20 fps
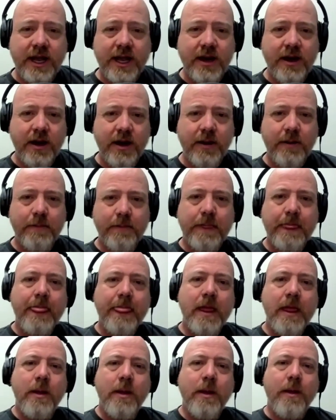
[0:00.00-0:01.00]
said,
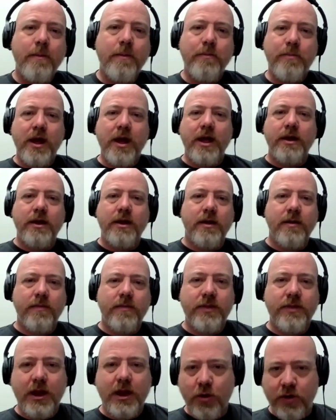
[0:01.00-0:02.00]
but
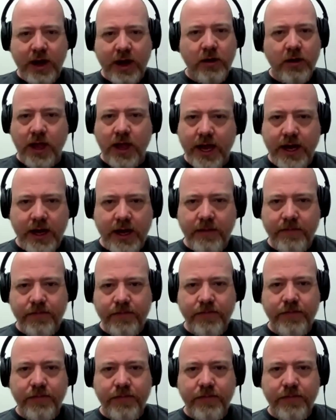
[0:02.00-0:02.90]
they don't outline it.